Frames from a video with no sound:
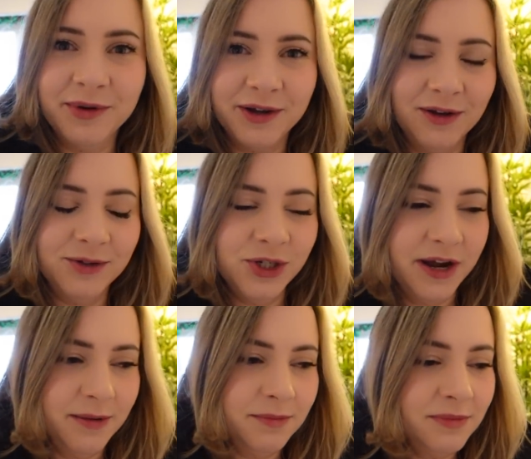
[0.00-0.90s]
We call
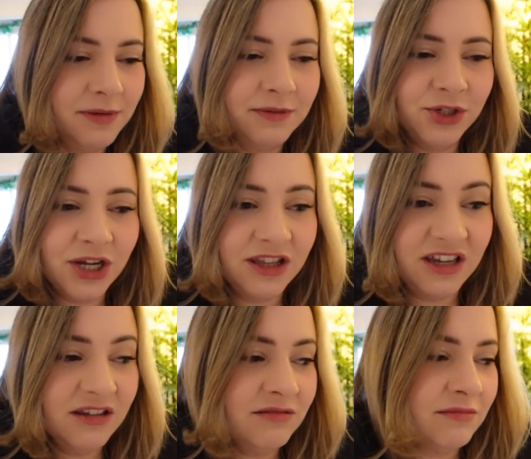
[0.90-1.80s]
jam
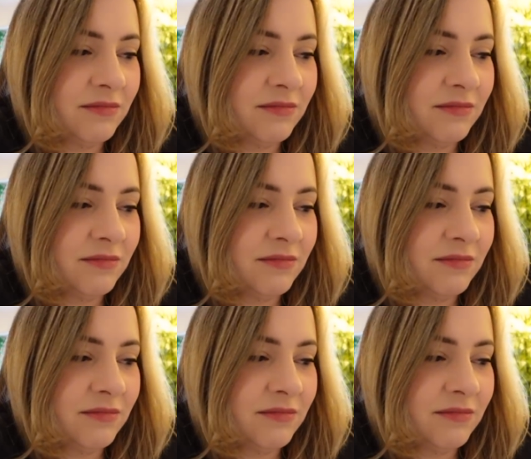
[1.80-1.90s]
jelly.